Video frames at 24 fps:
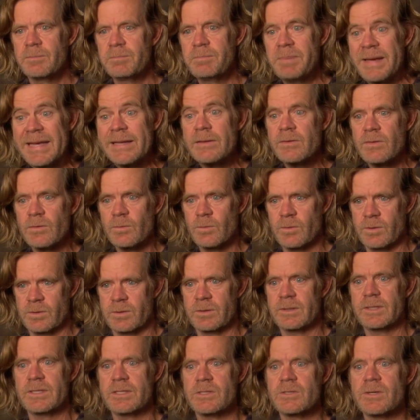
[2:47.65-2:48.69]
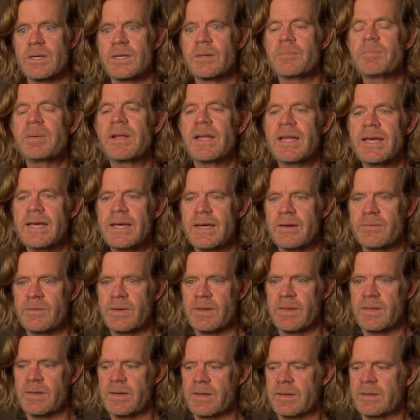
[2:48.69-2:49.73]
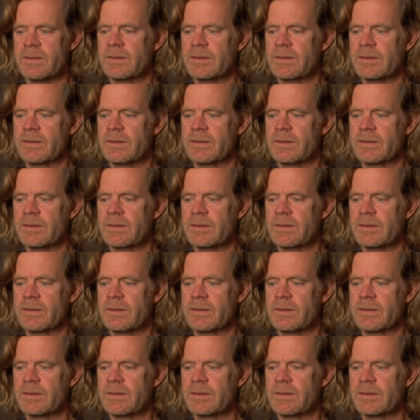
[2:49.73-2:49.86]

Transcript: beat the world. He's trying to play everything.